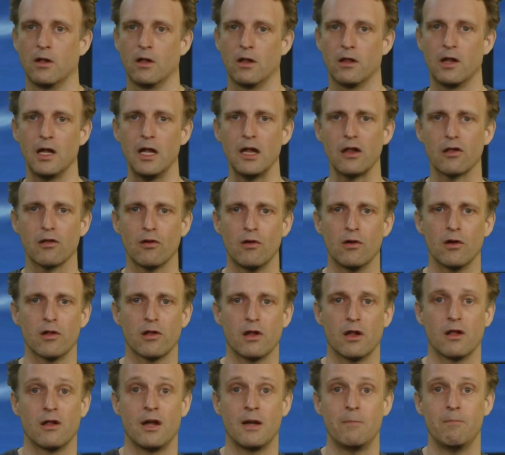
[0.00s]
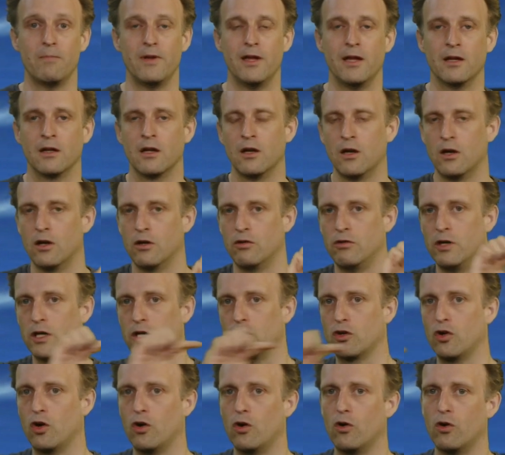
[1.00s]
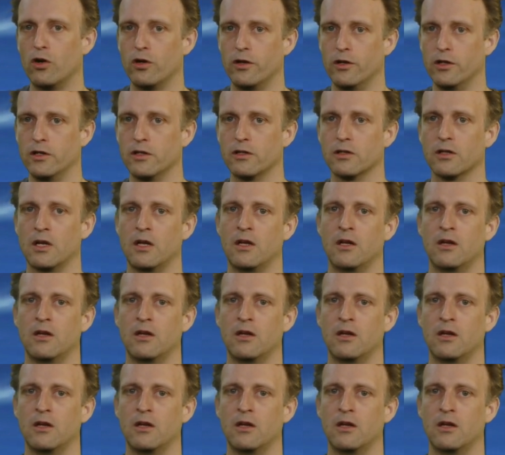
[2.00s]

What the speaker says: These songs are then being recorded,